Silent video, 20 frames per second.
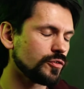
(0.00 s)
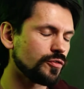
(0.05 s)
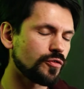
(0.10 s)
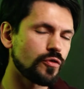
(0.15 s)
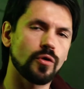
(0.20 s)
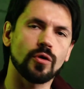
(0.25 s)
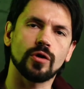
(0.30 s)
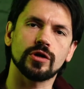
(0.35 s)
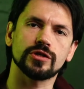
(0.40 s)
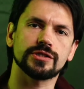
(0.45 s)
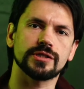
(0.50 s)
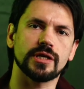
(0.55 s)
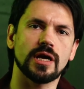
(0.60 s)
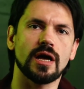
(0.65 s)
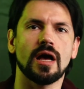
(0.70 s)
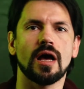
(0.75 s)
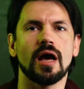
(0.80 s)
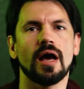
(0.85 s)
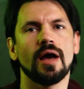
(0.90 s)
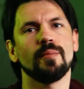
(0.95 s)
Of course,
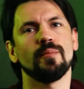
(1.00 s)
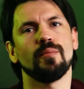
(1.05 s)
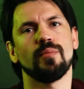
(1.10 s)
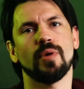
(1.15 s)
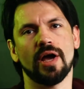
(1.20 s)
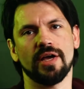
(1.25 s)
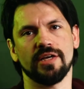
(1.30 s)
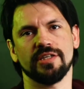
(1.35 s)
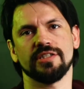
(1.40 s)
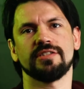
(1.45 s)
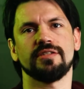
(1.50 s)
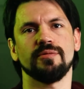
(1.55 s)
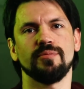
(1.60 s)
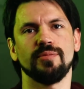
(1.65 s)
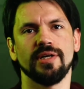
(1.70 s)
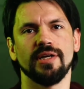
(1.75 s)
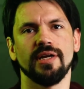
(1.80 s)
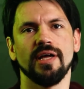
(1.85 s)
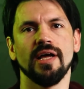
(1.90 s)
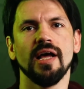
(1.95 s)
I'm biased a
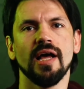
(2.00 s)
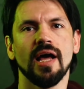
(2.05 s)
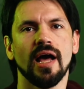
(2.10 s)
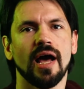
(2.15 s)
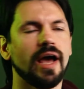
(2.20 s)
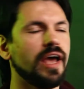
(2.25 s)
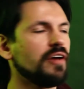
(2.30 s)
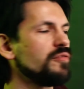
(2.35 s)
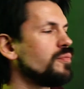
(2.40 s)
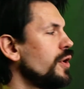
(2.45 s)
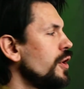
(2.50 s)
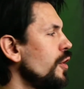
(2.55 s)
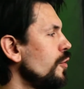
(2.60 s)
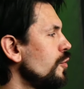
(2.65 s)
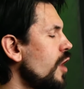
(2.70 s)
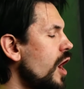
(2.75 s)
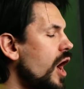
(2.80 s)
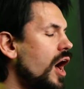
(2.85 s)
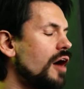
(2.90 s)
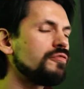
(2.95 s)
bit. I have my own
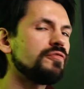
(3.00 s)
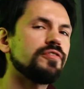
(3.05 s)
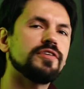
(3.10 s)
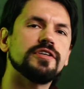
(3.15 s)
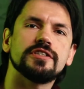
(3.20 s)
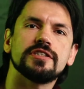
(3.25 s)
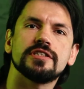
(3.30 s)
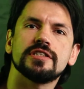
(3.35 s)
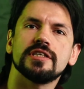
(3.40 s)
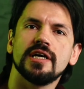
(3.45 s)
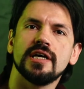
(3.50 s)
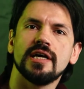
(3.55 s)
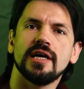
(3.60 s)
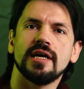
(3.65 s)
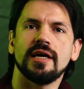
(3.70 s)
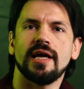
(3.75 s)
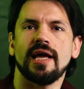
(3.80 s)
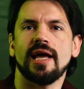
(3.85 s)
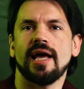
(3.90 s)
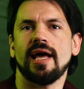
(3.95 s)
office,
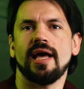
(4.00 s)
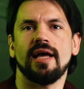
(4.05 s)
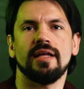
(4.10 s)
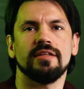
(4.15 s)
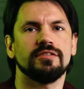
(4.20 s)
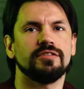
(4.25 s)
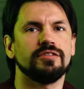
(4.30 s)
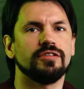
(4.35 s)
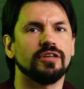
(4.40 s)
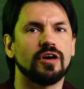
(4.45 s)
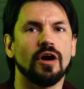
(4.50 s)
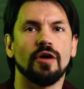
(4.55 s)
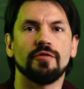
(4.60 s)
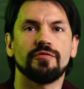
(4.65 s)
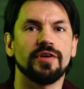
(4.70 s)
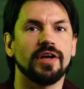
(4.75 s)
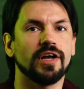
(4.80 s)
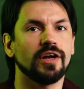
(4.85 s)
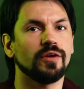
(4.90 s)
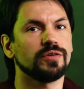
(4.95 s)
and the
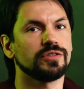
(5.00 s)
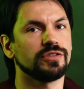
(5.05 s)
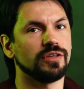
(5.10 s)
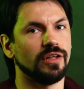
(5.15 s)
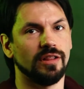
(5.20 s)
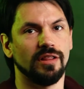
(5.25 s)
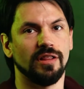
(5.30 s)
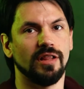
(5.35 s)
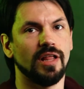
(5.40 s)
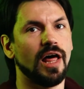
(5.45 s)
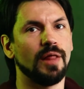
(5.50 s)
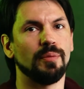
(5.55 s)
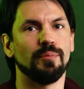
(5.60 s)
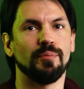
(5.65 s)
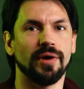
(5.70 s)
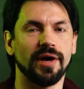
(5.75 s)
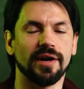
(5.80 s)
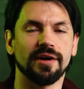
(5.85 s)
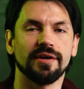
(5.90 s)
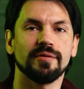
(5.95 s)
coffee here is a lot
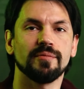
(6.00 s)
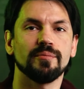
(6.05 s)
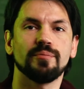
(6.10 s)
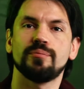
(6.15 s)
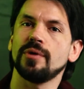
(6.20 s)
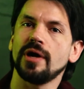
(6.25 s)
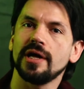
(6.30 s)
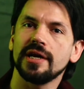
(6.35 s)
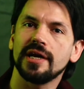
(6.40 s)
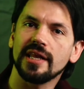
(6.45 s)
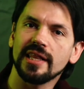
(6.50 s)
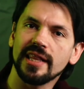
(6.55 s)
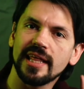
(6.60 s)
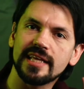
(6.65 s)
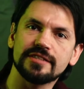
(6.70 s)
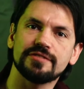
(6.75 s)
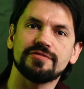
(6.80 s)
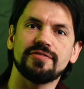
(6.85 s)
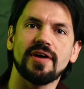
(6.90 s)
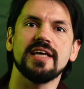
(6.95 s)
better. But
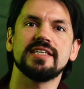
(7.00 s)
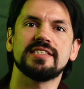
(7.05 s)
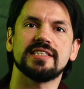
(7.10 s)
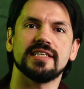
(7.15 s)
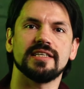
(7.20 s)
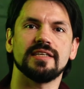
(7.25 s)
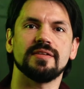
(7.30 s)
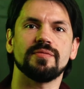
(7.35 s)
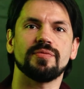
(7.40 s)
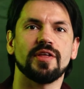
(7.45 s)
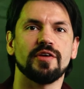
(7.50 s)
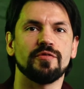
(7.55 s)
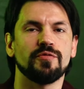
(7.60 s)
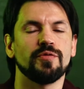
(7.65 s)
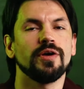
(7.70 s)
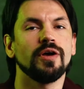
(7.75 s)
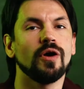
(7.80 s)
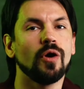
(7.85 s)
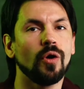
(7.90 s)
let's face it, if we